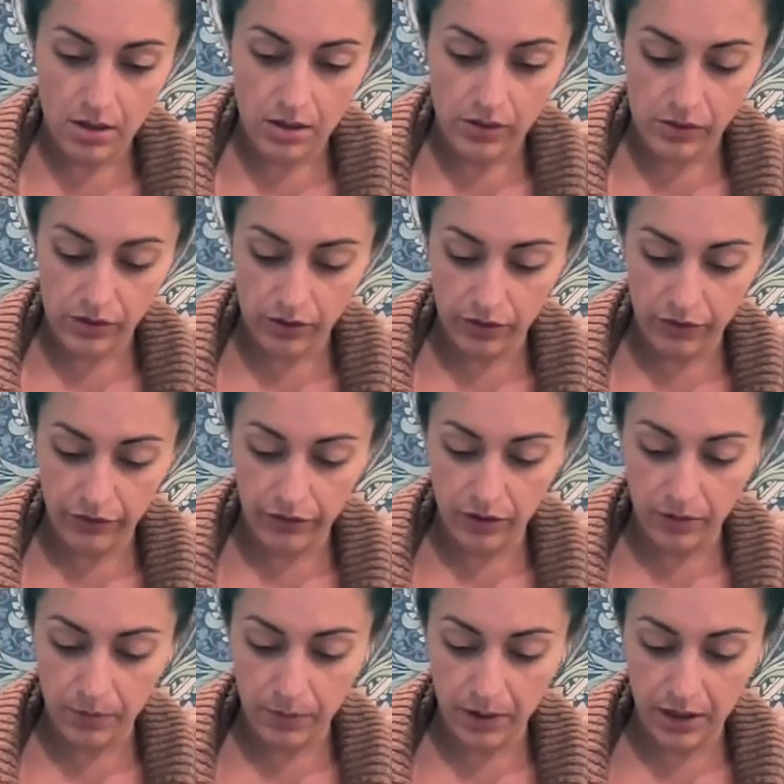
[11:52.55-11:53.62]
So for the
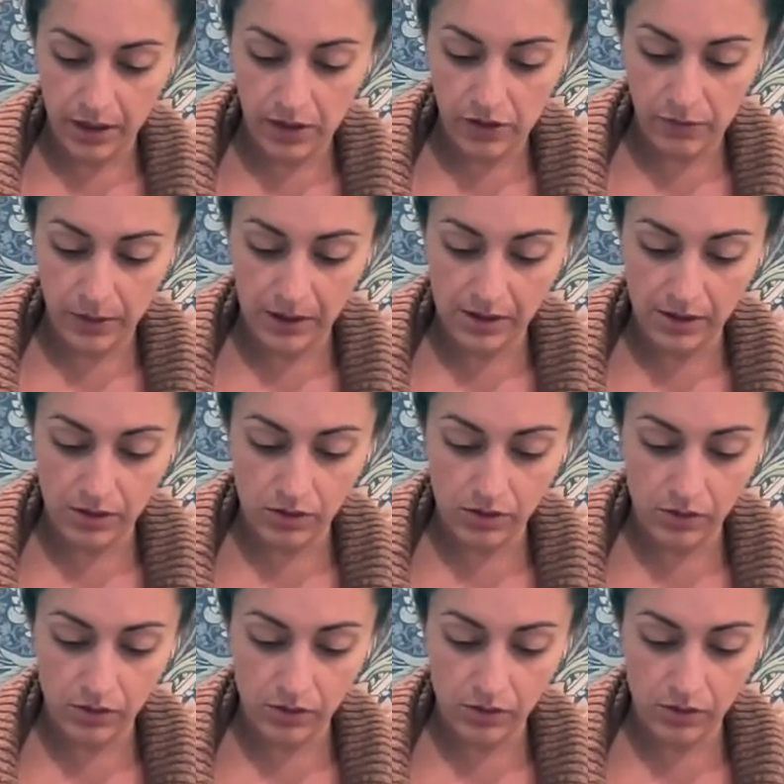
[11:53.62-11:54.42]
Page of Pentacles,